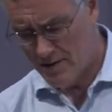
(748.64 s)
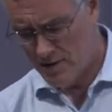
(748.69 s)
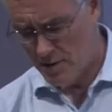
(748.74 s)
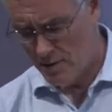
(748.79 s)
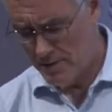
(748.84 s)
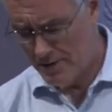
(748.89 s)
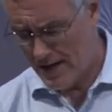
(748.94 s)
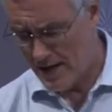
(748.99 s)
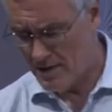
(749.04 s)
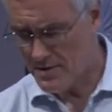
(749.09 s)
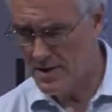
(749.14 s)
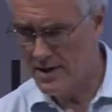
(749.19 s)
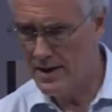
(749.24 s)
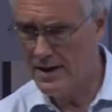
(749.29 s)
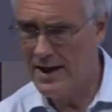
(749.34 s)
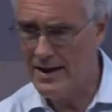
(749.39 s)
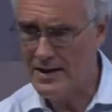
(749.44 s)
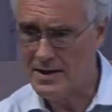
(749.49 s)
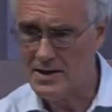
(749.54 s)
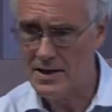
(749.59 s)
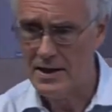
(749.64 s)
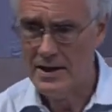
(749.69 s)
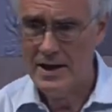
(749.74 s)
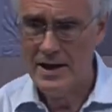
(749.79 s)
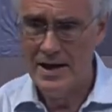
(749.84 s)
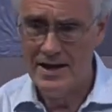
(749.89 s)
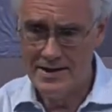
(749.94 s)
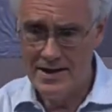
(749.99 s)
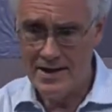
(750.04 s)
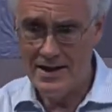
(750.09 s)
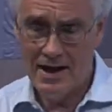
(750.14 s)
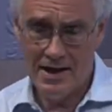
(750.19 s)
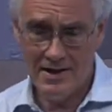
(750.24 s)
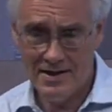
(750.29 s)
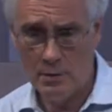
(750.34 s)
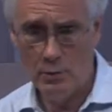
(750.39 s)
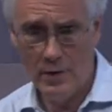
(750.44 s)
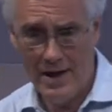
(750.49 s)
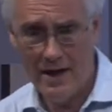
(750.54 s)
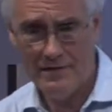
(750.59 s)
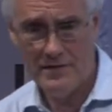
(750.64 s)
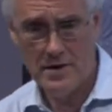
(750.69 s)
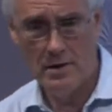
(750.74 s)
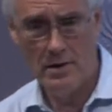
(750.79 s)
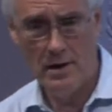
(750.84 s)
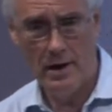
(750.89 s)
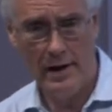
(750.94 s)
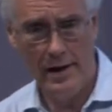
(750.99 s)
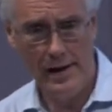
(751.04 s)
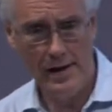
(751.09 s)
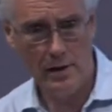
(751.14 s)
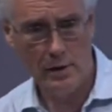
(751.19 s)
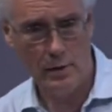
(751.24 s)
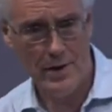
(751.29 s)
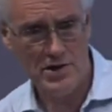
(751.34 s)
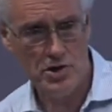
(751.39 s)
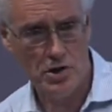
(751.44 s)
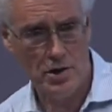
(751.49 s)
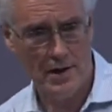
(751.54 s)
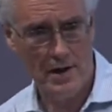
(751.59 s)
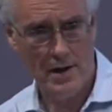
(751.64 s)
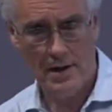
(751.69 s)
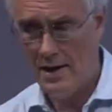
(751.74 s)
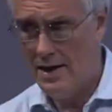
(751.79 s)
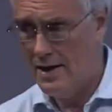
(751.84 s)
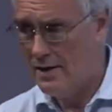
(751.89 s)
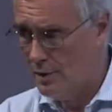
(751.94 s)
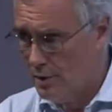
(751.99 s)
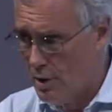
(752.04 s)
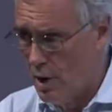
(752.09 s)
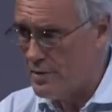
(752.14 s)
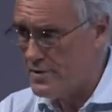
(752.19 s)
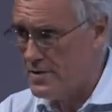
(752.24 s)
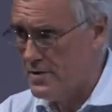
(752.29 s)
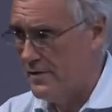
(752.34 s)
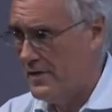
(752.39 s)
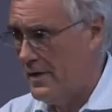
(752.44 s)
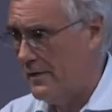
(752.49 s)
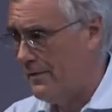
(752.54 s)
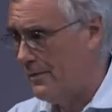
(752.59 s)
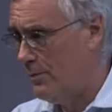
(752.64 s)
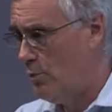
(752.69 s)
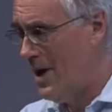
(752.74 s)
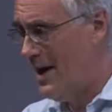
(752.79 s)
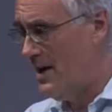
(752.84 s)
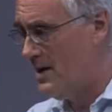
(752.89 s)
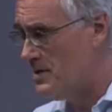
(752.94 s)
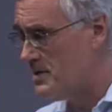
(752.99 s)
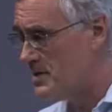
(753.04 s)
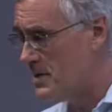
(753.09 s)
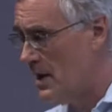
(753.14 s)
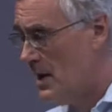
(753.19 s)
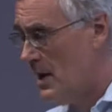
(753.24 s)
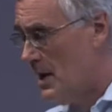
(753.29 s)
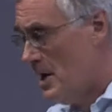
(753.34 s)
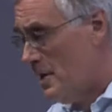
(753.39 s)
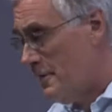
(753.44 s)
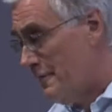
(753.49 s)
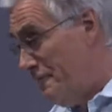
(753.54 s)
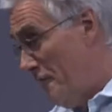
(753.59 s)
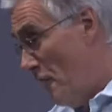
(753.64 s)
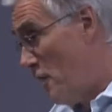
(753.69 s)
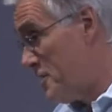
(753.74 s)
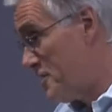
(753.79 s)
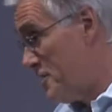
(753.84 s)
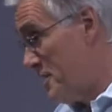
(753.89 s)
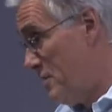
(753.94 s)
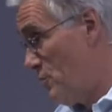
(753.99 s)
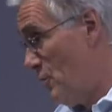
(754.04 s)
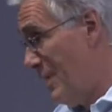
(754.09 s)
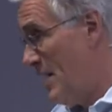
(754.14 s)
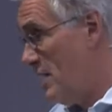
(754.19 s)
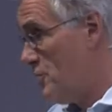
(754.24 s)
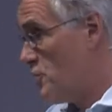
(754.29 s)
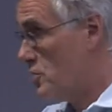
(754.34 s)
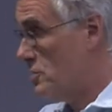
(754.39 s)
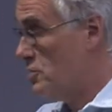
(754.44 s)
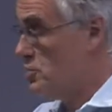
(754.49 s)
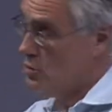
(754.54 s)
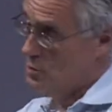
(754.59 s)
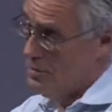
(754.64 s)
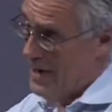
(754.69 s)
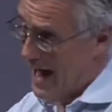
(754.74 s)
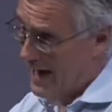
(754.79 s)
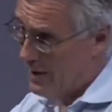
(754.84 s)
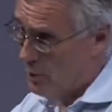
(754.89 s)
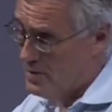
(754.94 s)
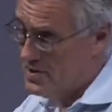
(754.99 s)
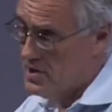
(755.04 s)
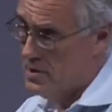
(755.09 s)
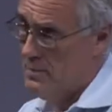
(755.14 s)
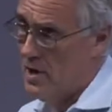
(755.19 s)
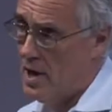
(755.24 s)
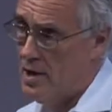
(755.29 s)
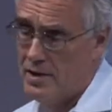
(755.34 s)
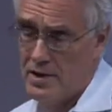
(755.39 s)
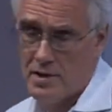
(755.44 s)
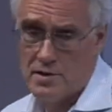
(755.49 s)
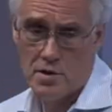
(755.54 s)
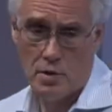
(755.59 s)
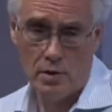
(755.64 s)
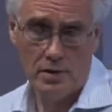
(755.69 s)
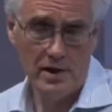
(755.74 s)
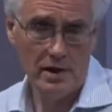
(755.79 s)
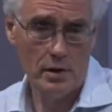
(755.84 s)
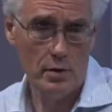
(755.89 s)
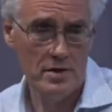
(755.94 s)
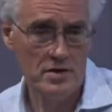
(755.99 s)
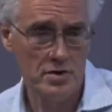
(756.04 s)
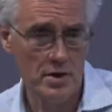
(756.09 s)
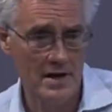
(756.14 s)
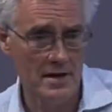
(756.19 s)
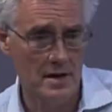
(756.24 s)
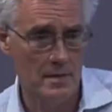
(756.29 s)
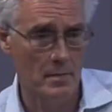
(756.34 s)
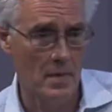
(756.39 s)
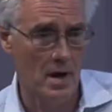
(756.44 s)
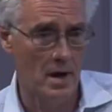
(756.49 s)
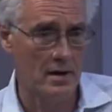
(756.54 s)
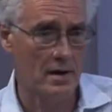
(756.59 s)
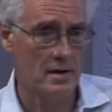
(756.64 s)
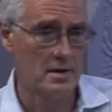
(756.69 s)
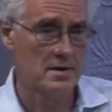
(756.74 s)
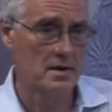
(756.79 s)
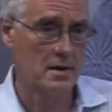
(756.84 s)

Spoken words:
2008. Indeed, I think we have to question it in lots of different ways. First, in relation to equity markets or liquid traded markets